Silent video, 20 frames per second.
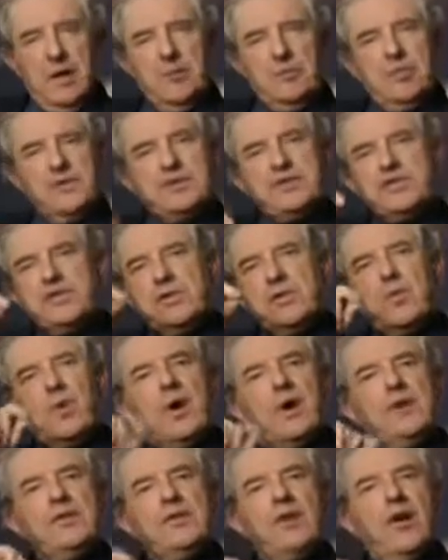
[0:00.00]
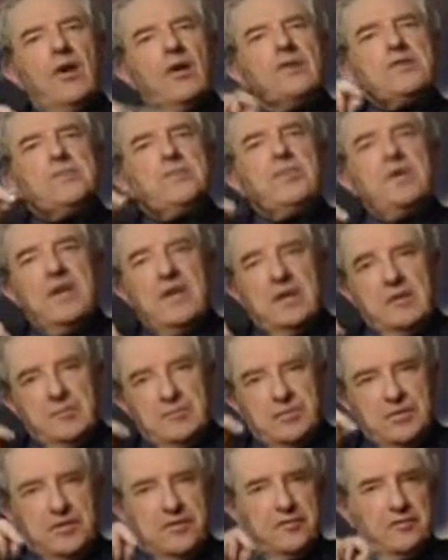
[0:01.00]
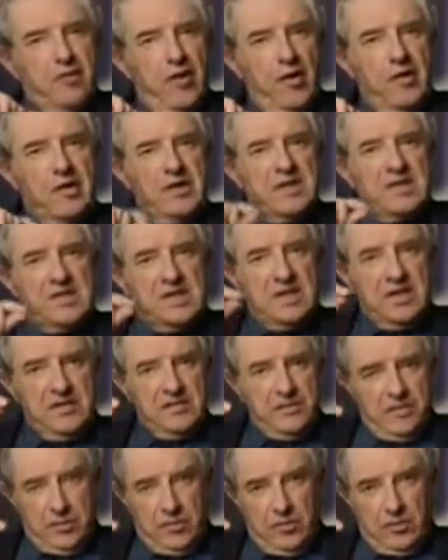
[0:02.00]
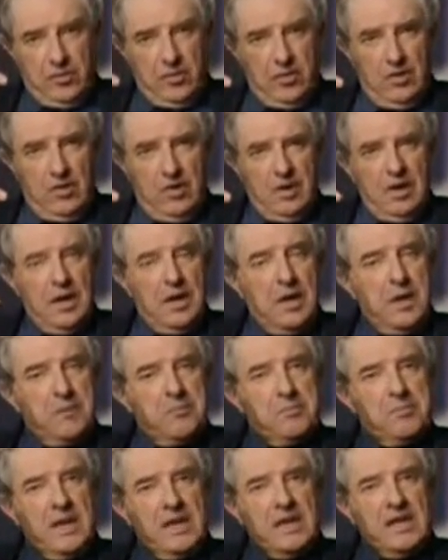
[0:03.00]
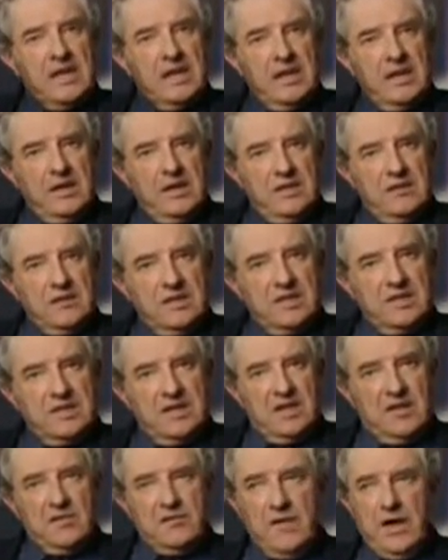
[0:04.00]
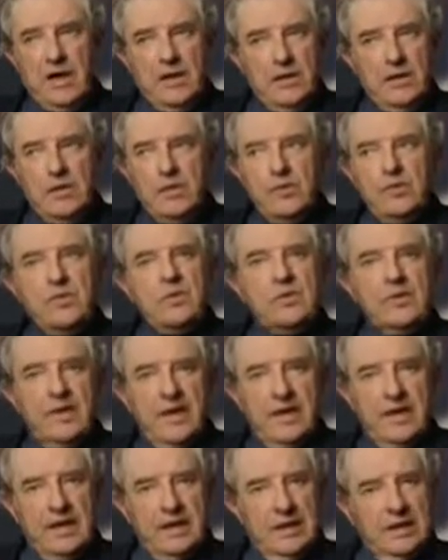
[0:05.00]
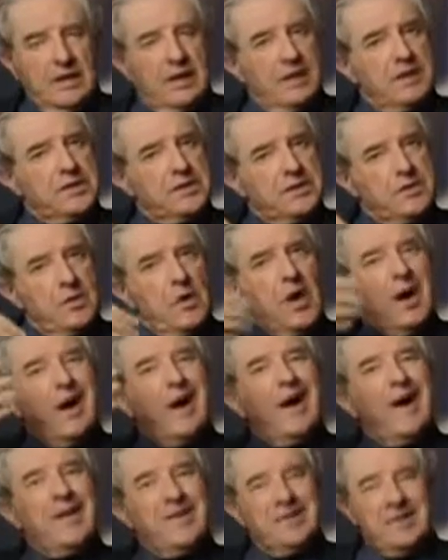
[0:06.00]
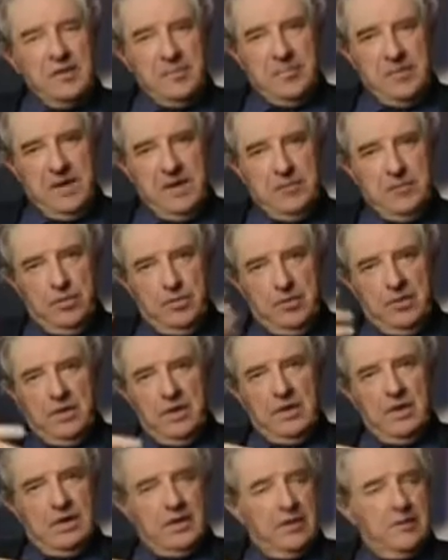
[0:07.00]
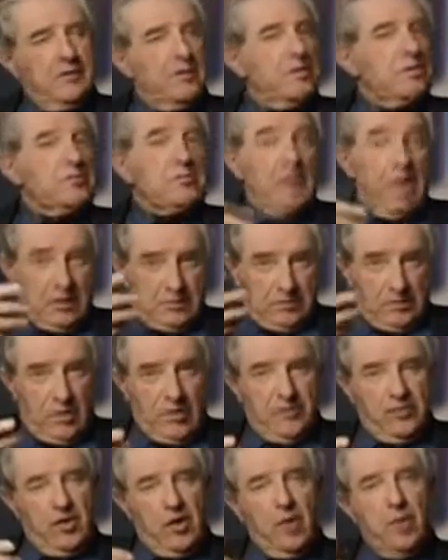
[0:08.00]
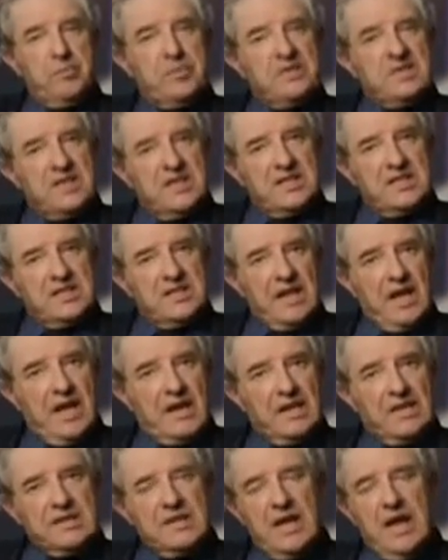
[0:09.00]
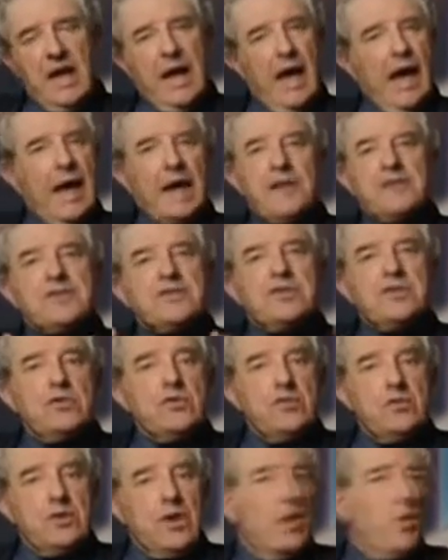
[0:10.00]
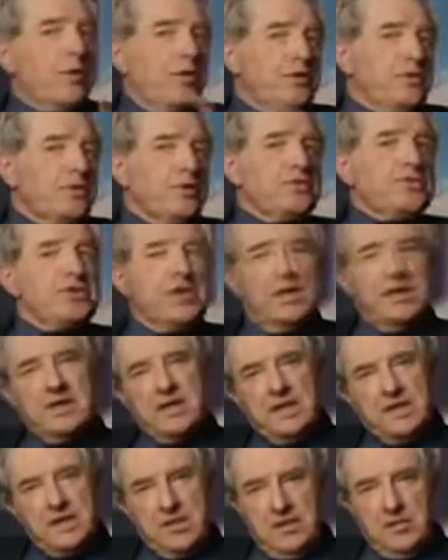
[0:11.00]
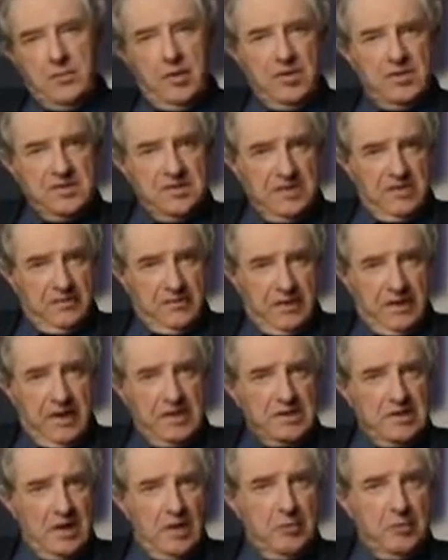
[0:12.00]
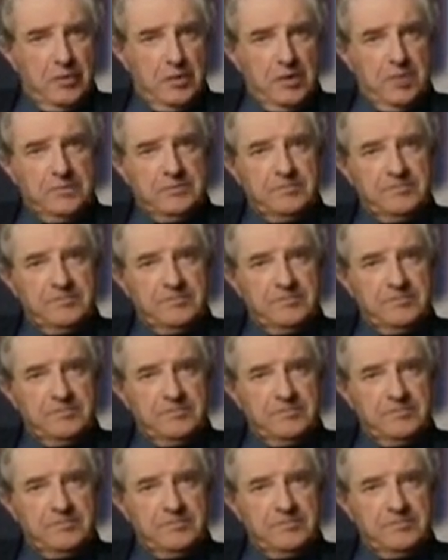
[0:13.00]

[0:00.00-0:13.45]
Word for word: but you are not being provocative or making yourself alluring to other people of the opposite sex as you go on your journey to the mosque, for example.